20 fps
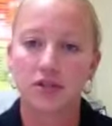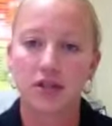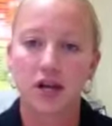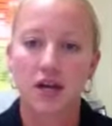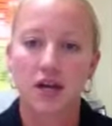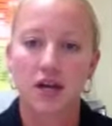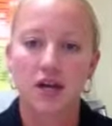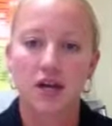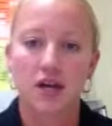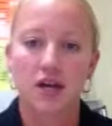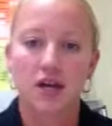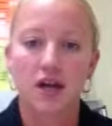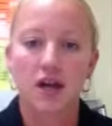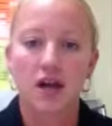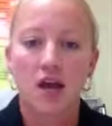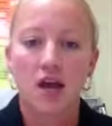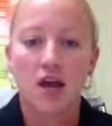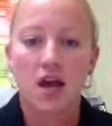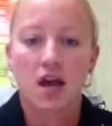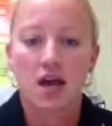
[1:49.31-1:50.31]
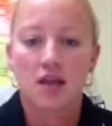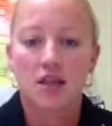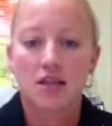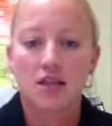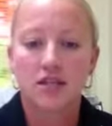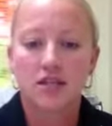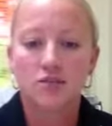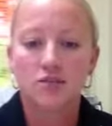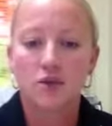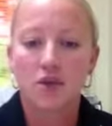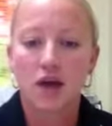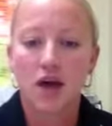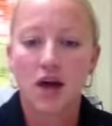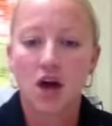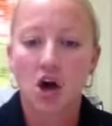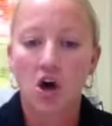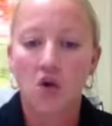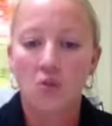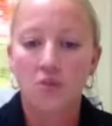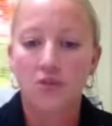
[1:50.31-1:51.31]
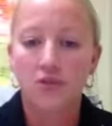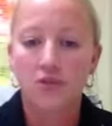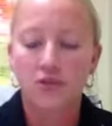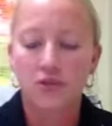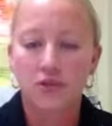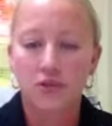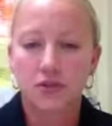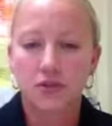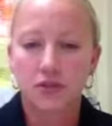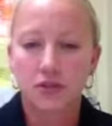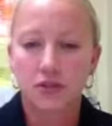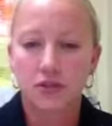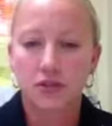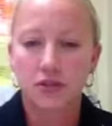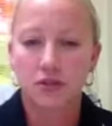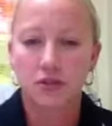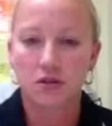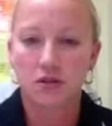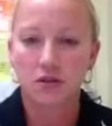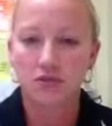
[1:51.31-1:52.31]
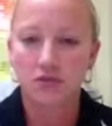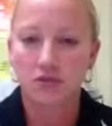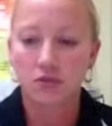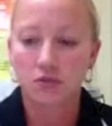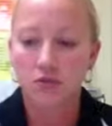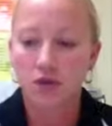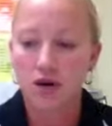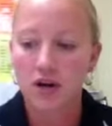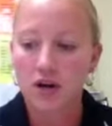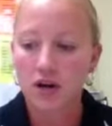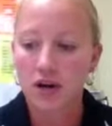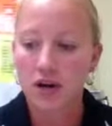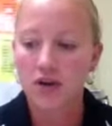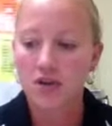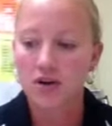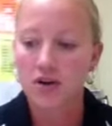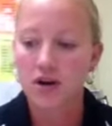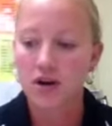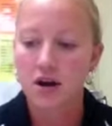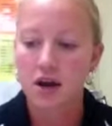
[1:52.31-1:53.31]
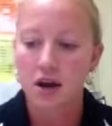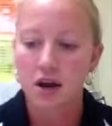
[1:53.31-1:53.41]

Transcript: I think this will help students learn from one another